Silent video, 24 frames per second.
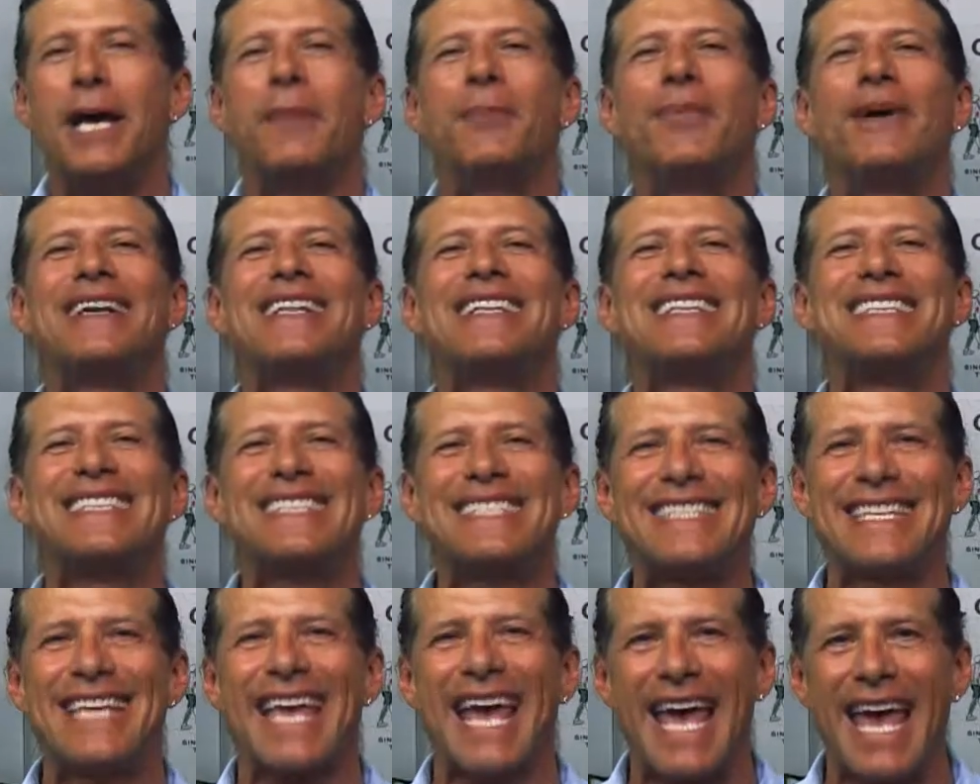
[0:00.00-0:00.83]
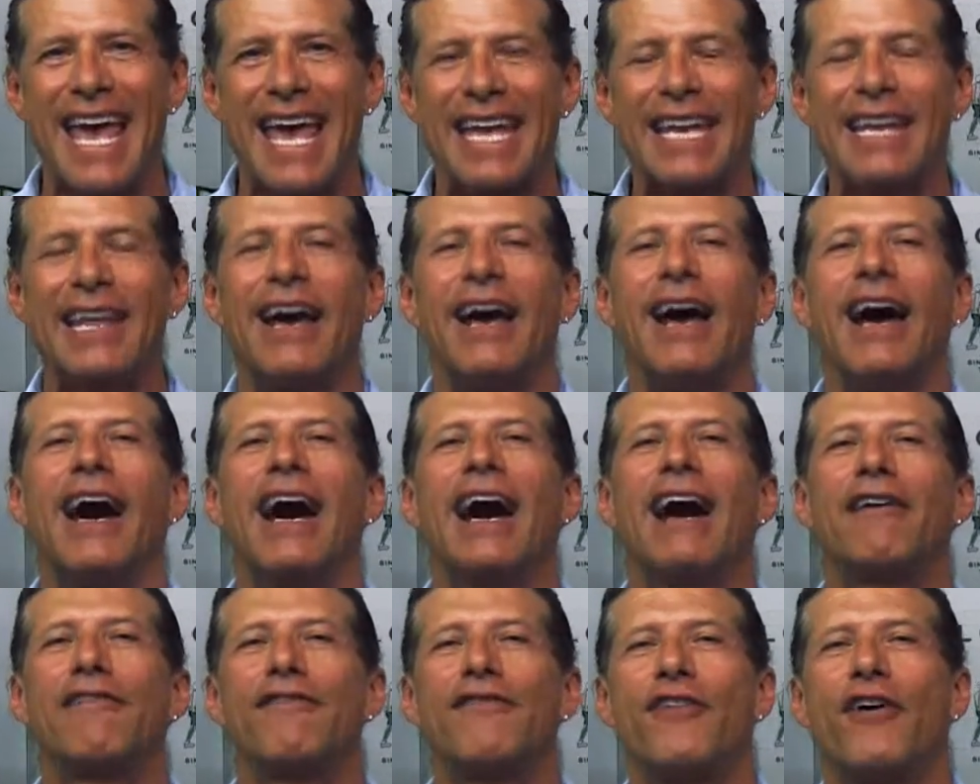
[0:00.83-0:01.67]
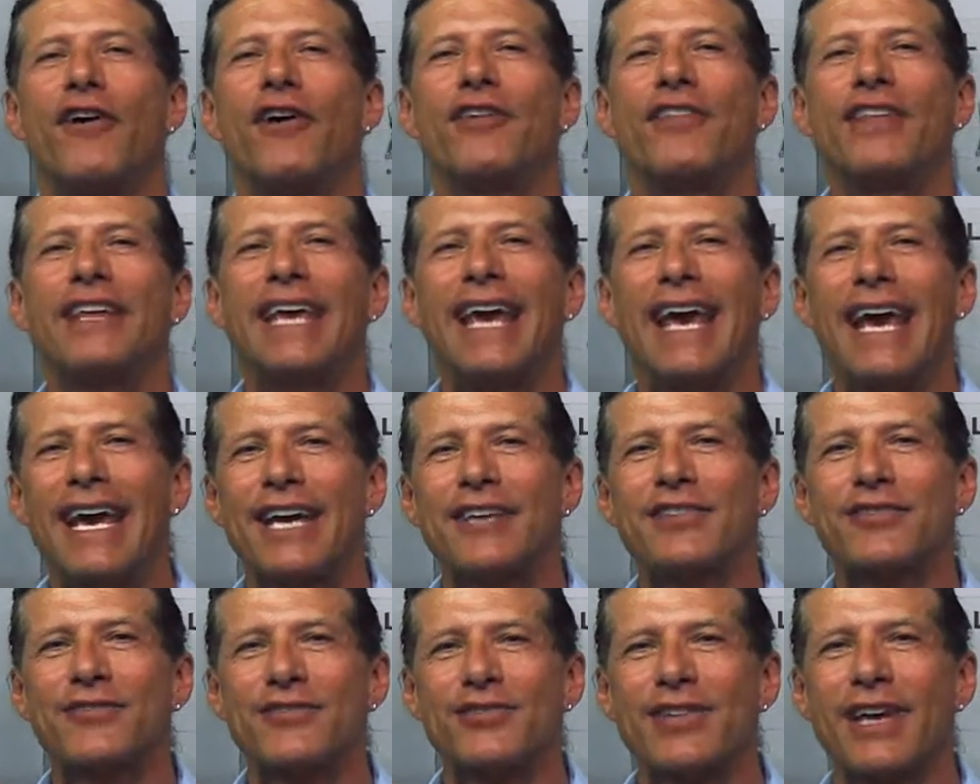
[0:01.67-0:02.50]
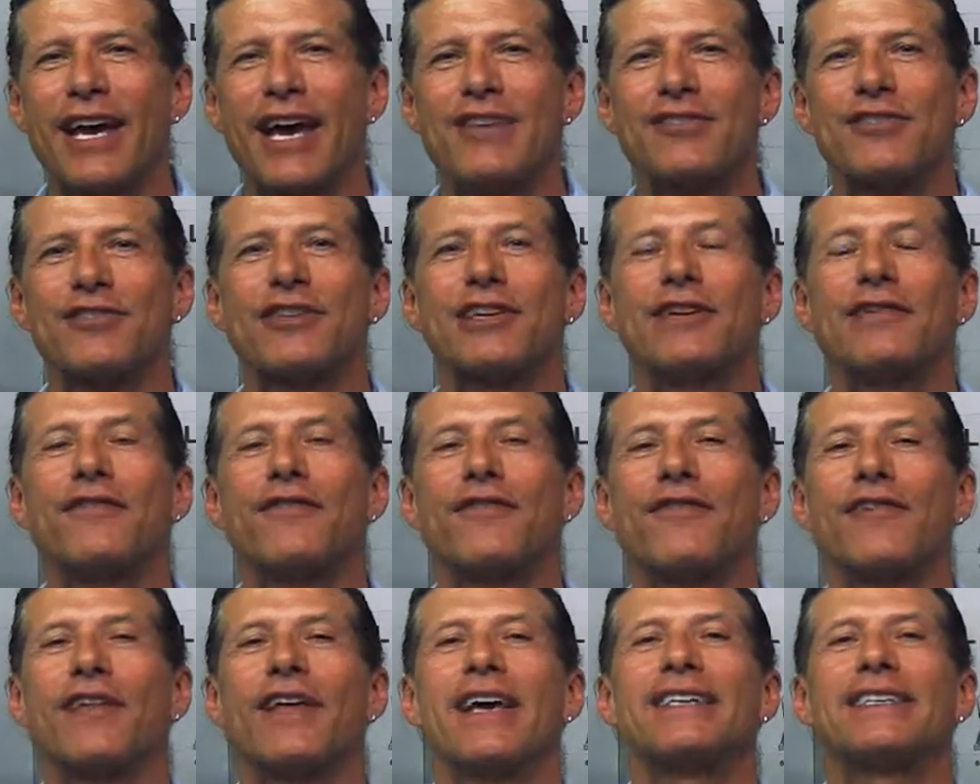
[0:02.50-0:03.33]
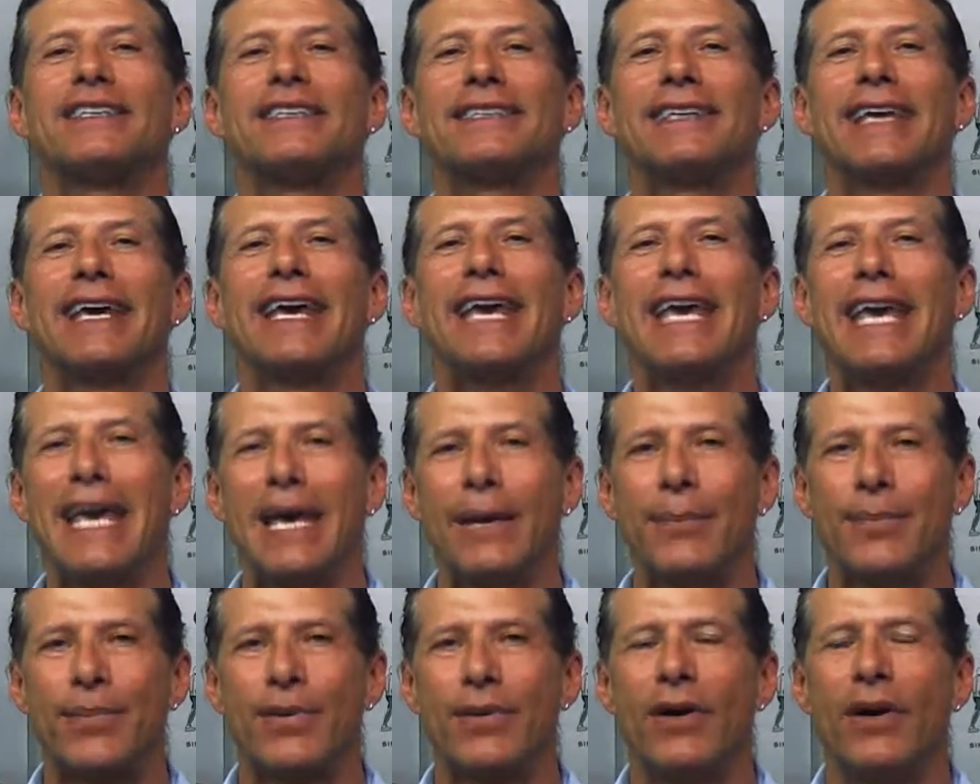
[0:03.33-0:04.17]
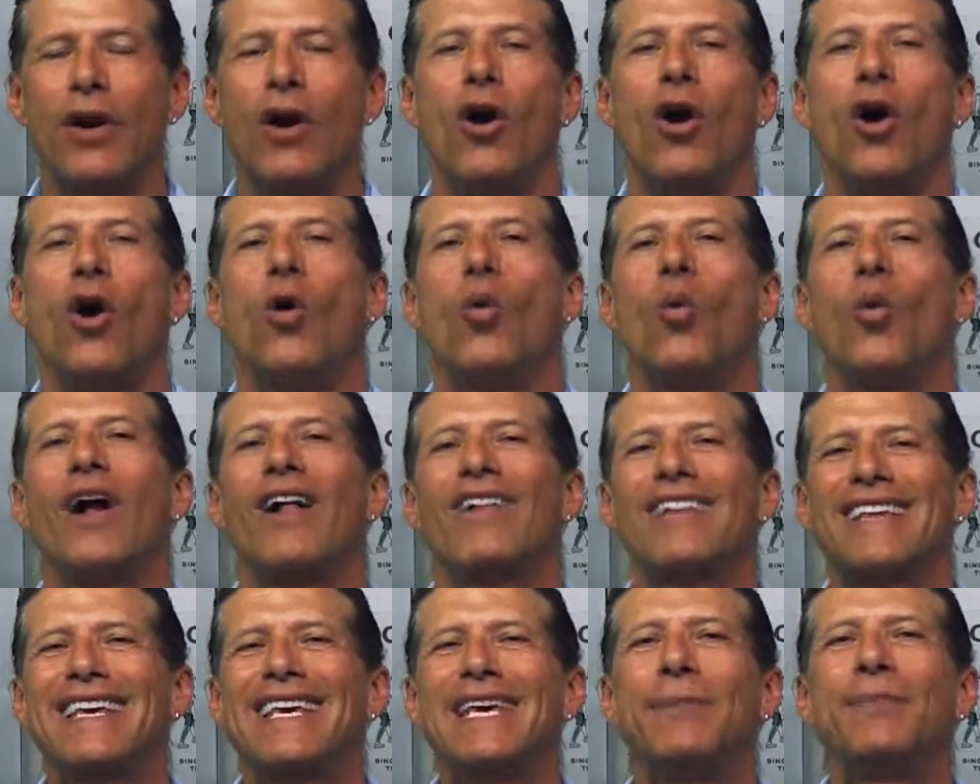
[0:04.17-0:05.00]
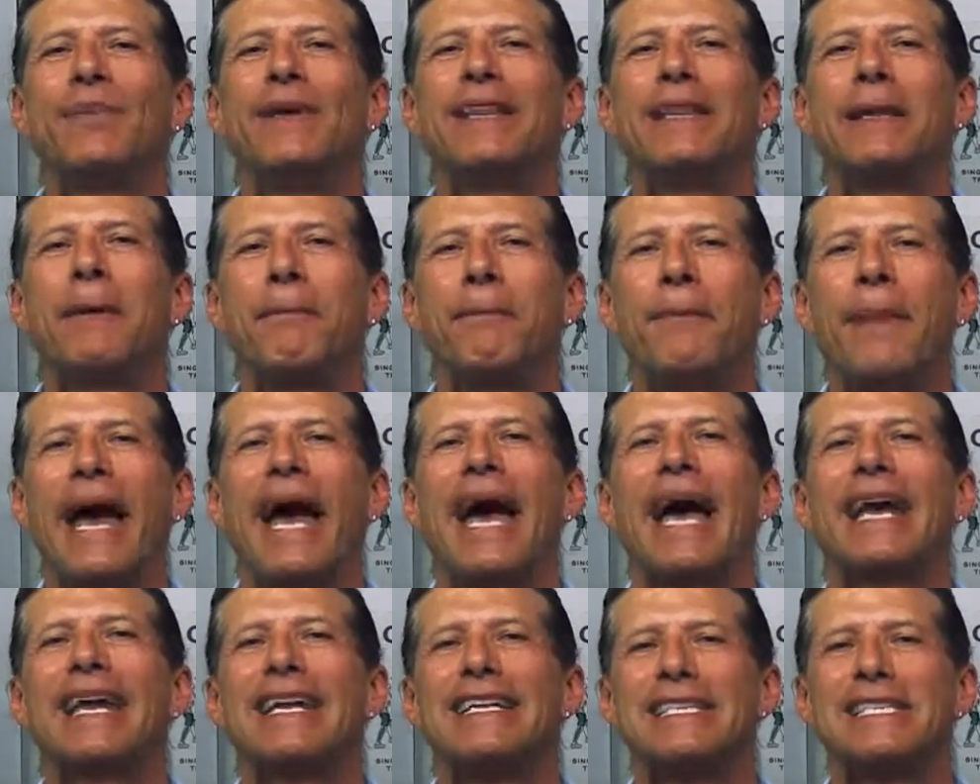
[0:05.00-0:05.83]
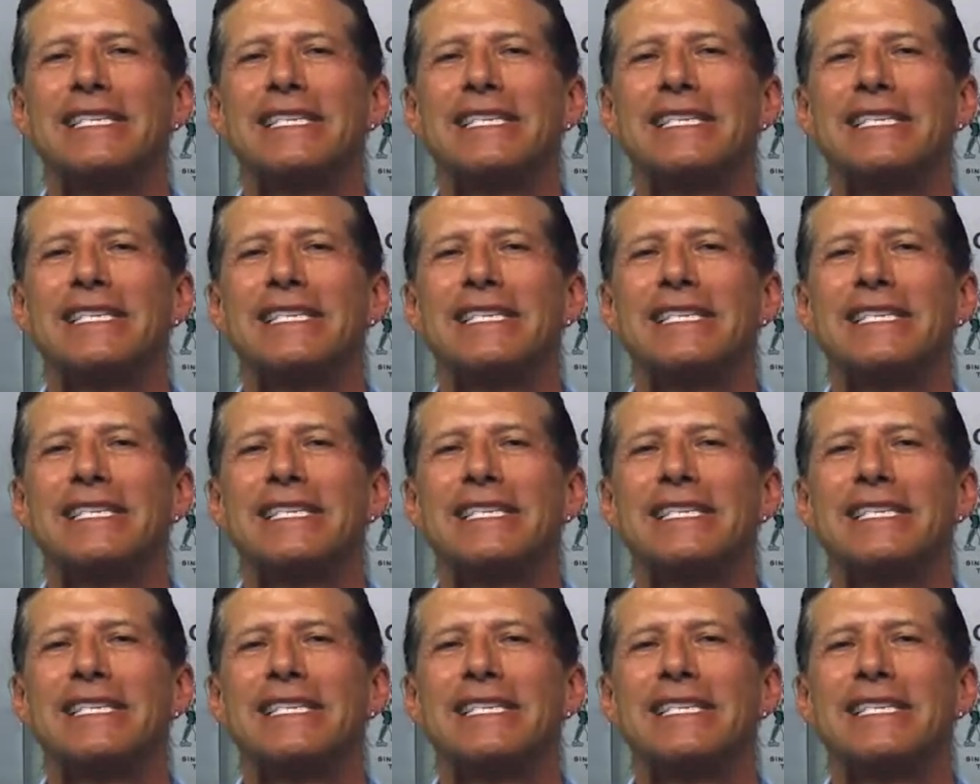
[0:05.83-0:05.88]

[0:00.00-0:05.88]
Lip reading: but instead how far the exerciser can flex at the hip while keeping the back in